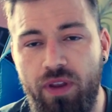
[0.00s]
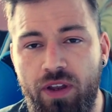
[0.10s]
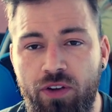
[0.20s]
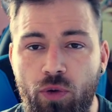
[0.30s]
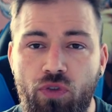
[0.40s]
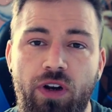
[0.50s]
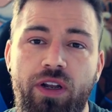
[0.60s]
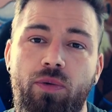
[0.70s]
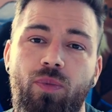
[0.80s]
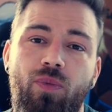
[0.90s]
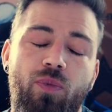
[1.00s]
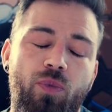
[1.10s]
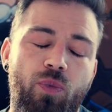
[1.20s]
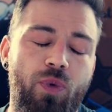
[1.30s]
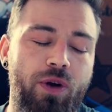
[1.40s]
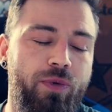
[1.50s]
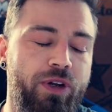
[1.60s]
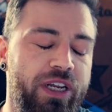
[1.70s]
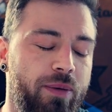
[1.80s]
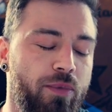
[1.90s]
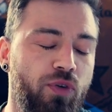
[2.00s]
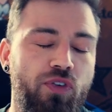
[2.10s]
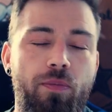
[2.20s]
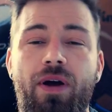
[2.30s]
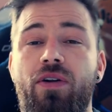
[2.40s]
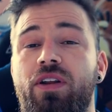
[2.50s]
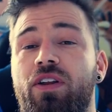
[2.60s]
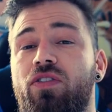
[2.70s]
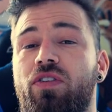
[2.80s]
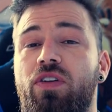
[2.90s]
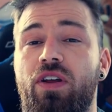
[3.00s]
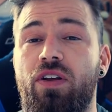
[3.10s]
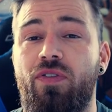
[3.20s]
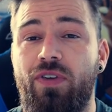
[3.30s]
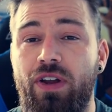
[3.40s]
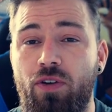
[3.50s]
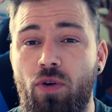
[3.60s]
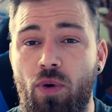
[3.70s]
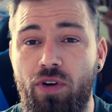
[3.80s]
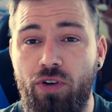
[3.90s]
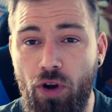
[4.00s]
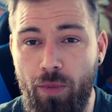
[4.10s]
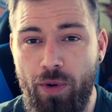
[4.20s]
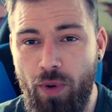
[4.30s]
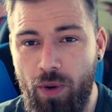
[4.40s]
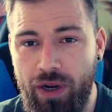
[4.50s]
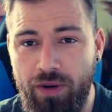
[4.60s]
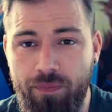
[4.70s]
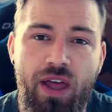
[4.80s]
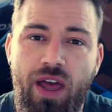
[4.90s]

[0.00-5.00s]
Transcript: Usually what we hear most about is the thing called dermarolling.